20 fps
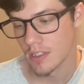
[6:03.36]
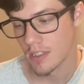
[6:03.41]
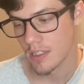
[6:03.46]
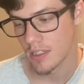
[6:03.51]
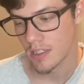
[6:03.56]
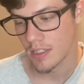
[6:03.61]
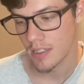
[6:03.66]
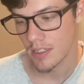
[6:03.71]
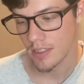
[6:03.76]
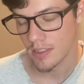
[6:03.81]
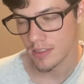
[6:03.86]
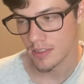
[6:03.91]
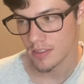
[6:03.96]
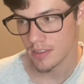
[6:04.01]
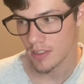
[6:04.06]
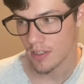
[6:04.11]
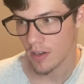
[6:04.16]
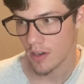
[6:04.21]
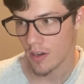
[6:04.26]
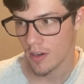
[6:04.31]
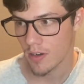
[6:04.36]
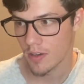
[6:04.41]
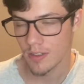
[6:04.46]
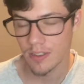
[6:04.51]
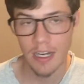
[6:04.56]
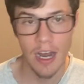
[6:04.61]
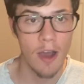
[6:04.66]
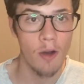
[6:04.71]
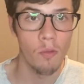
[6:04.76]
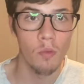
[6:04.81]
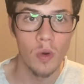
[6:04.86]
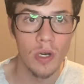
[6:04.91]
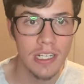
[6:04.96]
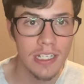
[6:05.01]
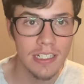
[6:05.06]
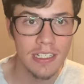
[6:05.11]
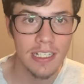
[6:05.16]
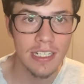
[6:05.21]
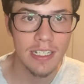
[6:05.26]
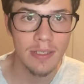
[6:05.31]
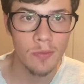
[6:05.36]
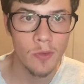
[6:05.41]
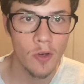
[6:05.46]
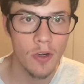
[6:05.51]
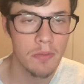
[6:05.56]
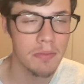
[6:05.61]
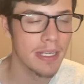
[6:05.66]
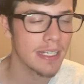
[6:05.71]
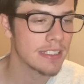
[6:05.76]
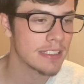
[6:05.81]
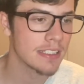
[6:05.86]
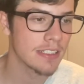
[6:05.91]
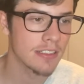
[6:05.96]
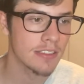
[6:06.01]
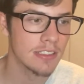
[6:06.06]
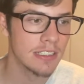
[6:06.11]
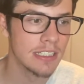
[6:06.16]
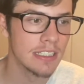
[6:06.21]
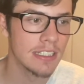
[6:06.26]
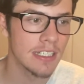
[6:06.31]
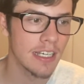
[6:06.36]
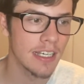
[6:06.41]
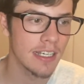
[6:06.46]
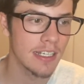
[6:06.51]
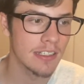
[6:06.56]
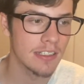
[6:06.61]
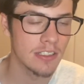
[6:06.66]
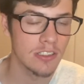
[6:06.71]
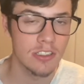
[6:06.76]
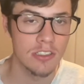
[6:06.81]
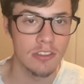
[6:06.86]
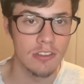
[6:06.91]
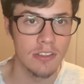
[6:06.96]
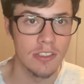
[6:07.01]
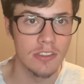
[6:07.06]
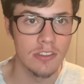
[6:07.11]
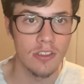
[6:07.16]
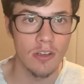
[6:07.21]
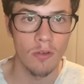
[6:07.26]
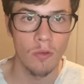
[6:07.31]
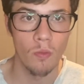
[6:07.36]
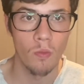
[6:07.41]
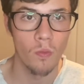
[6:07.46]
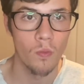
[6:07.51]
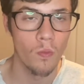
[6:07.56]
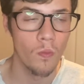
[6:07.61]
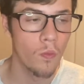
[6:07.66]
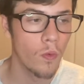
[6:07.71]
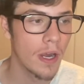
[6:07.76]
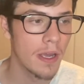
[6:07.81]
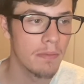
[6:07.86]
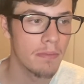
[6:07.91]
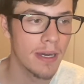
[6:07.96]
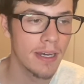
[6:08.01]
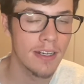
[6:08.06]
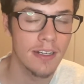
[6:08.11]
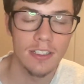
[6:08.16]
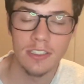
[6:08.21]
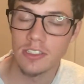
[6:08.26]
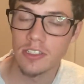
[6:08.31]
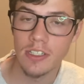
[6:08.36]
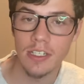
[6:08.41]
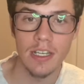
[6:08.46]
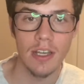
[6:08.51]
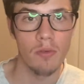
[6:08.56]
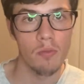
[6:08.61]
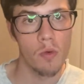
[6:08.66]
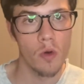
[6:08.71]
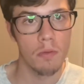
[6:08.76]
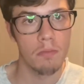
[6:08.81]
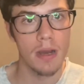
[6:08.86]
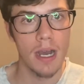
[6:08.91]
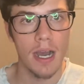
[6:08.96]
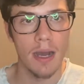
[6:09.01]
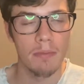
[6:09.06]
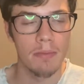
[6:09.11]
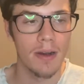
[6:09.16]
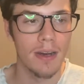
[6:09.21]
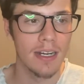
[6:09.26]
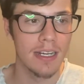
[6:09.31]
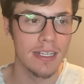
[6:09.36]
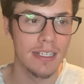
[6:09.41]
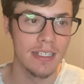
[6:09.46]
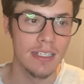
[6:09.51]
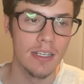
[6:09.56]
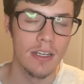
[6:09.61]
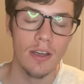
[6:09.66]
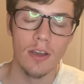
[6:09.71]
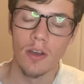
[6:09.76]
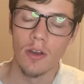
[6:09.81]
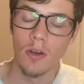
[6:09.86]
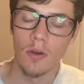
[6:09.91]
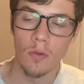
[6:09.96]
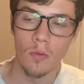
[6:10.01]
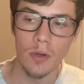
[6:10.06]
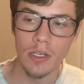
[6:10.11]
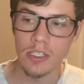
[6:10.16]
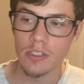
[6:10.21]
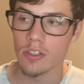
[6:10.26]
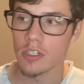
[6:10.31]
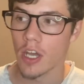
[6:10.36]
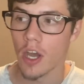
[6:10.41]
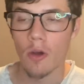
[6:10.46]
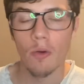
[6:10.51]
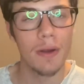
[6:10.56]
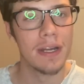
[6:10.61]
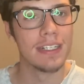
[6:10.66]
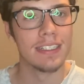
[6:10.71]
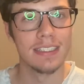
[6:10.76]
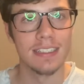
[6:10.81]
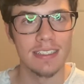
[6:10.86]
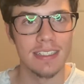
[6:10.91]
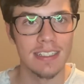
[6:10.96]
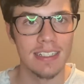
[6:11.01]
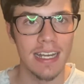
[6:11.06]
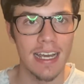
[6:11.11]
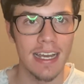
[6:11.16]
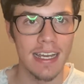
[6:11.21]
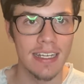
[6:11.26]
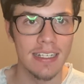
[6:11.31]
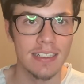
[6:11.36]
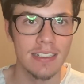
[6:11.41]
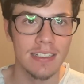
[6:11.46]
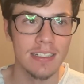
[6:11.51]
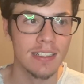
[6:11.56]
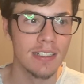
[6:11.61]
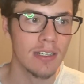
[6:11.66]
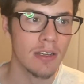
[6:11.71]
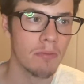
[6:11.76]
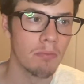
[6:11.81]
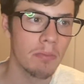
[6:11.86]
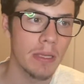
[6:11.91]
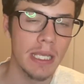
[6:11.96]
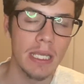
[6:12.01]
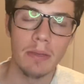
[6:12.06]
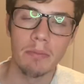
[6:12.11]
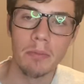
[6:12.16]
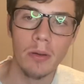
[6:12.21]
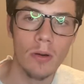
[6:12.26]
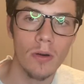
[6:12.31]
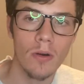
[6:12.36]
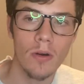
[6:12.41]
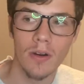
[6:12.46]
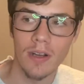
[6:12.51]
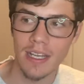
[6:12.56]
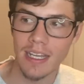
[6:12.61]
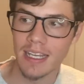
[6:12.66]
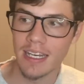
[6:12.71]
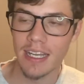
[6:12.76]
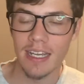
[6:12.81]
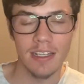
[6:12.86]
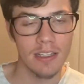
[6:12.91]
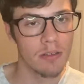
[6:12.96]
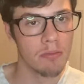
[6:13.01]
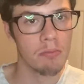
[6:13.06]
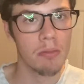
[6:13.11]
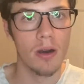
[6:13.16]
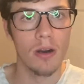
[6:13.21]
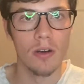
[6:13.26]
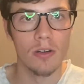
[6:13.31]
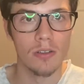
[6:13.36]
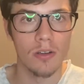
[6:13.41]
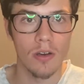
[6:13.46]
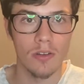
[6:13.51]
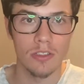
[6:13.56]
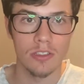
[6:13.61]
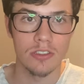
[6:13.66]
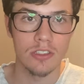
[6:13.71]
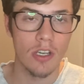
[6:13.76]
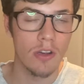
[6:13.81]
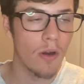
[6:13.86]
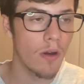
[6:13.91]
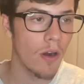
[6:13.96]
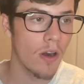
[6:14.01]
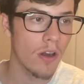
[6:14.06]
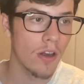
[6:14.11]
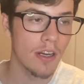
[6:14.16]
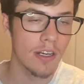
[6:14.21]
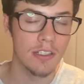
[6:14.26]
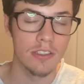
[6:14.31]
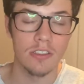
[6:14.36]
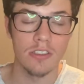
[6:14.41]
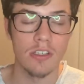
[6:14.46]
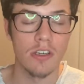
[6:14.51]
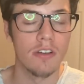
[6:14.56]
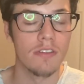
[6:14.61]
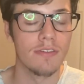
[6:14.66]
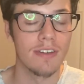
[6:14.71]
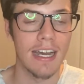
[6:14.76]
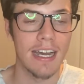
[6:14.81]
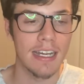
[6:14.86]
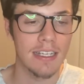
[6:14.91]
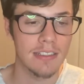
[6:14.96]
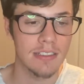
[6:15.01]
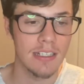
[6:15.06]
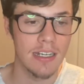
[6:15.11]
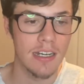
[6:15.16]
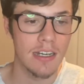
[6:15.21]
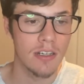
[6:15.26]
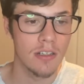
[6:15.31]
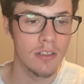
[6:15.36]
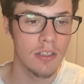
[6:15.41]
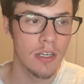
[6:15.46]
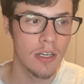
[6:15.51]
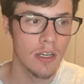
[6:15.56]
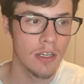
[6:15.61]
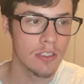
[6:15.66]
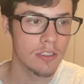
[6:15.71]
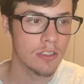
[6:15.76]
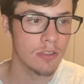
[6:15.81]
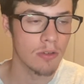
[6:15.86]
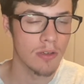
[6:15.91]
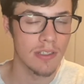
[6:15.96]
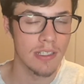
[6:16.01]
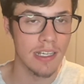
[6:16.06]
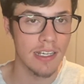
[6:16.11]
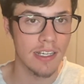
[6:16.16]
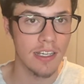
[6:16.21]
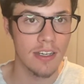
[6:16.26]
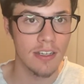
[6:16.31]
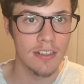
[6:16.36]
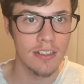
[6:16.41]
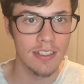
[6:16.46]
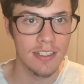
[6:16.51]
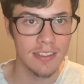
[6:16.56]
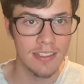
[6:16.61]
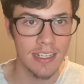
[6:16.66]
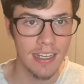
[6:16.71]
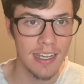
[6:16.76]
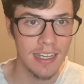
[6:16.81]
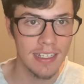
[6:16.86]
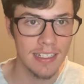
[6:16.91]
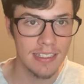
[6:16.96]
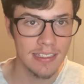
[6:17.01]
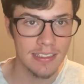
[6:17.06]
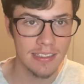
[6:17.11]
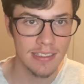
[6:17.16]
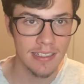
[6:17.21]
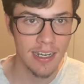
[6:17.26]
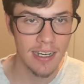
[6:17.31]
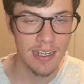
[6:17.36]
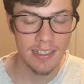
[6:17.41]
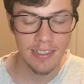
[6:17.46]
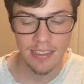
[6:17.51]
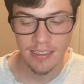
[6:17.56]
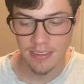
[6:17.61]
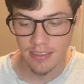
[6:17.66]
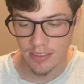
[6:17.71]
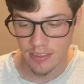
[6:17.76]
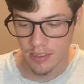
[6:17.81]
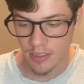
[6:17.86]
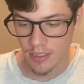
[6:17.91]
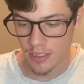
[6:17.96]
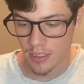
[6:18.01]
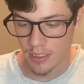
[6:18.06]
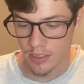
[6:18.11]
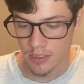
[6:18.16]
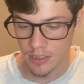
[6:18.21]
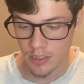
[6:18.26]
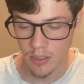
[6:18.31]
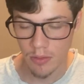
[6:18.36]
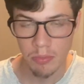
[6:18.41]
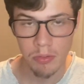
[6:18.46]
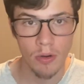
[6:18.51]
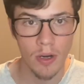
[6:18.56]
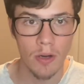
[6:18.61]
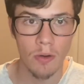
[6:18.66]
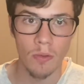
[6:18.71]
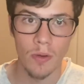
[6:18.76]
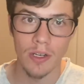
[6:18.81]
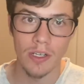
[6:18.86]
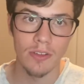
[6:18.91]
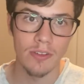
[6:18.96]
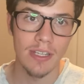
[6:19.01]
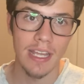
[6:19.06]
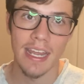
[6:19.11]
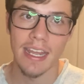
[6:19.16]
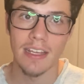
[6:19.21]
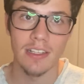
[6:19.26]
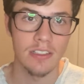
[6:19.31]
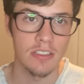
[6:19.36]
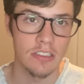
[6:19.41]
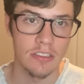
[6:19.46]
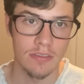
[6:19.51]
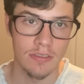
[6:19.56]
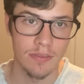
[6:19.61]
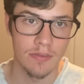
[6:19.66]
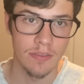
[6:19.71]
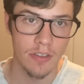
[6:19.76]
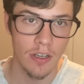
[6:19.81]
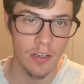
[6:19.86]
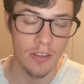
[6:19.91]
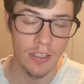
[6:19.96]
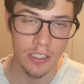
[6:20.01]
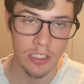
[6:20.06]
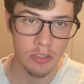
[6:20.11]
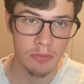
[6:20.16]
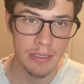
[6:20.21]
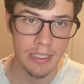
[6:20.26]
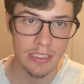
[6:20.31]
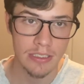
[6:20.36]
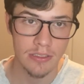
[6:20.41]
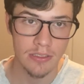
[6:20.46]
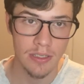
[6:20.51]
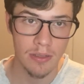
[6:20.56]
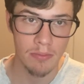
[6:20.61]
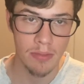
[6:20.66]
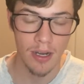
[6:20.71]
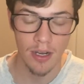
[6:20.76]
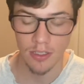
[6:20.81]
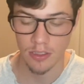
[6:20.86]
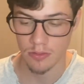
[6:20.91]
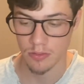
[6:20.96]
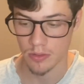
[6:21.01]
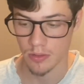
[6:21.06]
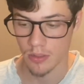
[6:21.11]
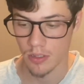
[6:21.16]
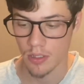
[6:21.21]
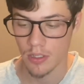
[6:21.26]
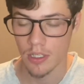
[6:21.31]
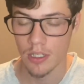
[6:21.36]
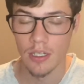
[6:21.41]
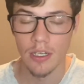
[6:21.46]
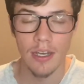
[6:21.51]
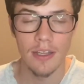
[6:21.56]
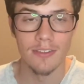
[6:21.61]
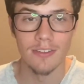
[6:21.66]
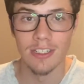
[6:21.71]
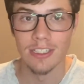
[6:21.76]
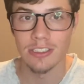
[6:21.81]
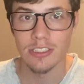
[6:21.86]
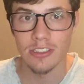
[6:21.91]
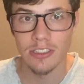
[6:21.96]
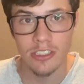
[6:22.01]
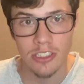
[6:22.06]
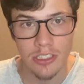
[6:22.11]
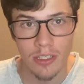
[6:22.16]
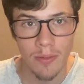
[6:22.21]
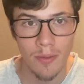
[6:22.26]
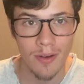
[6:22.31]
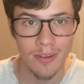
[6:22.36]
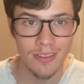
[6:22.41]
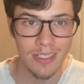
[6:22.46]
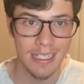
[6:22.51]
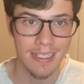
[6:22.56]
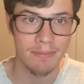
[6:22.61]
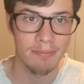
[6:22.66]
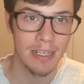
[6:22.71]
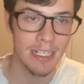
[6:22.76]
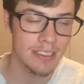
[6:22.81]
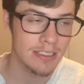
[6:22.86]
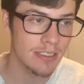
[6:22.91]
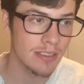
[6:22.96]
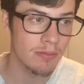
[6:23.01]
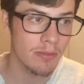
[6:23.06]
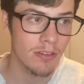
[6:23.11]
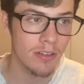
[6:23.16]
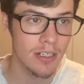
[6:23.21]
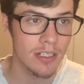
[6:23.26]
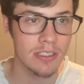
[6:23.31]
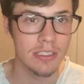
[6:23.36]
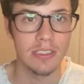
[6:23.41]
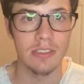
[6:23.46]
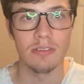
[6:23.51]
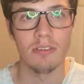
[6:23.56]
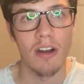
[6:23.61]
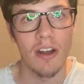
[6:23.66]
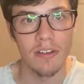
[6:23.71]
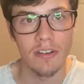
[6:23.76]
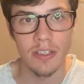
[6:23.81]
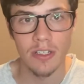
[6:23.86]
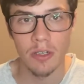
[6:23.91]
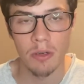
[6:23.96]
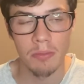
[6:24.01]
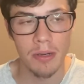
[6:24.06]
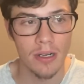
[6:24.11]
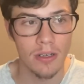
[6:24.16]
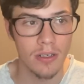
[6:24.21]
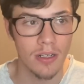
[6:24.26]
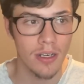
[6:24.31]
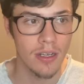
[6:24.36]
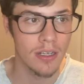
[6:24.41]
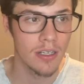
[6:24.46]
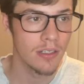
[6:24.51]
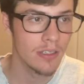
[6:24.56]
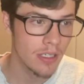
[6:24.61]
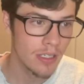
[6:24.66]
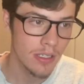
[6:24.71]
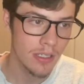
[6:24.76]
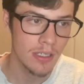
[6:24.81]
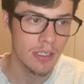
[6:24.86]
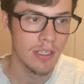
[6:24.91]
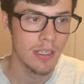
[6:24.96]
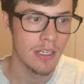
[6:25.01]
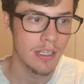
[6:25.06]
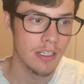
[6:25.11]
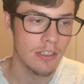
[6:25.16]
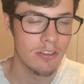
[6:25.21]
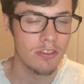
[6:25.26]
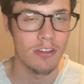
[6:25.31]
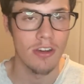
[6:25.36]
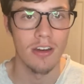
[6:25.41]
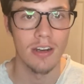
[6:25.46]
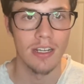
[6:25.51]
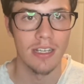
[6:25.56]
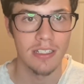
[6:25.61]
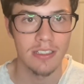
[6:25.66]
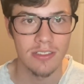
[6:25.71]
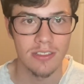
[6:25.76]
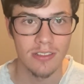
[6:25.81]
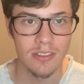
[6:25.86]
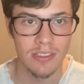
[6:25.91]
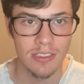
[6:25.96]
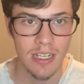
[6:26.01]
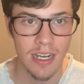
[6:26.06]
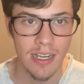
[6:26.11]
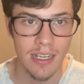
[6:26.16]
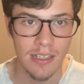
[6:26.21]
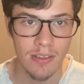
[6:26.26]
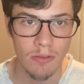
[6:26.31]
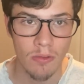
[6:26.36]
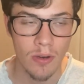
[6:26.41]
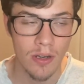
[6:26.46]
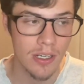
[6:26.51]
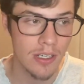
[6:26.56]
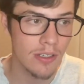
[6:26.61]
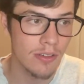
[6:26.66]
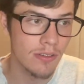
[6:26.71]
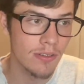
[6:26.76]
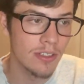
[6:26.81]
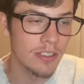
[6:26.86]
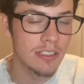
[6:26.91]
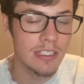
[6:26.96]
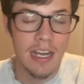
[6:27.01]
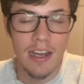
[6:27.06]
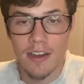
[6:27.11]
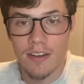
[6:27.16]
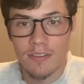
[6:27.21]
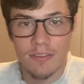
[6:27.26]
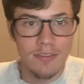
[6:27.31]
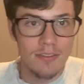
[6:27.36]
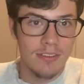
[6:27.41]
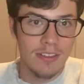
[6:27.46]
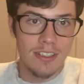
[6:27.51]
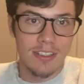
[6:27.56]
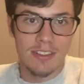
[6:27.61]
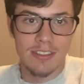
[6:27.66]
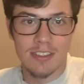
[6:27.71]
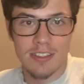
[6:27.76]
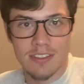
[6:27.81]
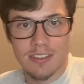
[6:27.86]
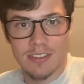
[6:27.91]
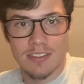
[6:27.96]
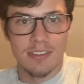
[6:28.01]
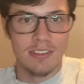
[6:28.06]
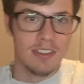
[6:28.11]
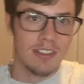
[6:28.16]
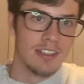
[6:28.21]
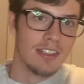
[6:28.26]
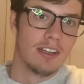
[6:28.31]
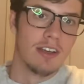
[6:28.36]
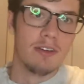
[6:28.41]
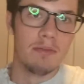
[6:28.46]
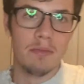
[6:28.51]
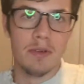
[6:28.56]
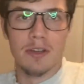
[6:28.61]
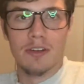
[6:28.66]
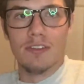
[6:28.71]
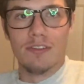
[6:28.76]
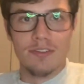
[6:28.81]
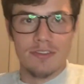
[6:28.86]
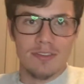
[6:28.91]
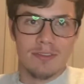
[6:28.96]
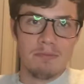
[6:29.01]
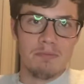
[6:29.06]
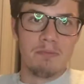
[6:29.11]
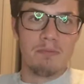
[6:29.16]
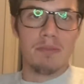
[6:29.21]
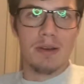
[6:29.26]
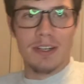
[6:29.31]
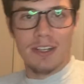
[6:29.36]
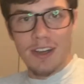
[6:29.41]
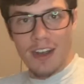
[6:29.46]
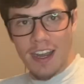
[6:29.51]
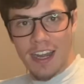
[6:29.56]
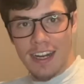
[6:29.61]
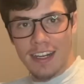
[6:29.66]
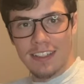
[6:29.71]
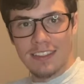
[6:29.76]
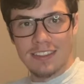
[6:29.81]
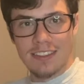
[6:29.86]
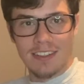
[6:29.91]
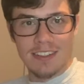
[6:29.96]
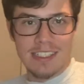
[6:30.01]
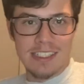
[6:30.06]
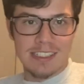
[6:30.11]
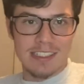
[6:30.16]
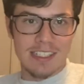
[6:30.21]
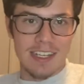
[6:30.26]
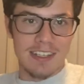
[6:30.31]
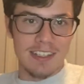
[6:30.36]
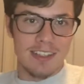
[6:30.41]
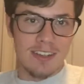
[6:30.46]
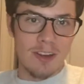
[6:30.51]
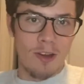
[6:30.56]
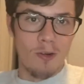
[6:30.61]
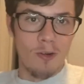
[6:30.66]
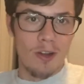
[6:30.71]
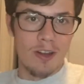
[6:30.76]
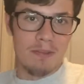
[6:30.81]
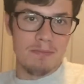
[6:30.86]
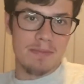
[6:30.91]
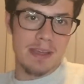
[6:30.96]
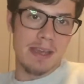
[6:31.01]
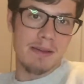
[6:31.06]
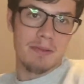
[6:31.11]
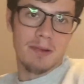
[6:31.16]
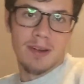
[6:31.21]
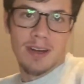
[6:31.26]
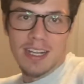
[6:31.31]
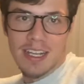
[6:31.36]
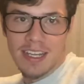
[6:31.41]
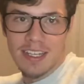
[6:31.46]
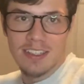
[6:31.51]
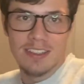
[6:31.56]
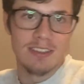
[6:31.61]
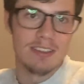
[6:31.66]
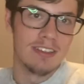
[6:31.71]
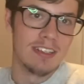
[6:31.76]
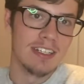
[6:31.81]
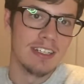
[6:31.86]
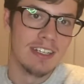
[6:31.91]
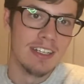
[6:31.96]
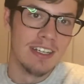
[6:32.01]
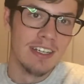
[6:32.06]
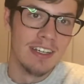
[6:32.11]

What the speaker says: and not wooden anymore, basically, and the strings are way better so you can get more pop on it. When you go into the net, people can hit the ball so hard and so fast now to where they couldn't in the 80s and 90s, to the point where you can't serve and volley. It's basically impossible. Unless you're someone like Maxime Cressy, Riley Opelka, and John Isner's height, where you can just move, put your hands on each side of the court and be able to get to it,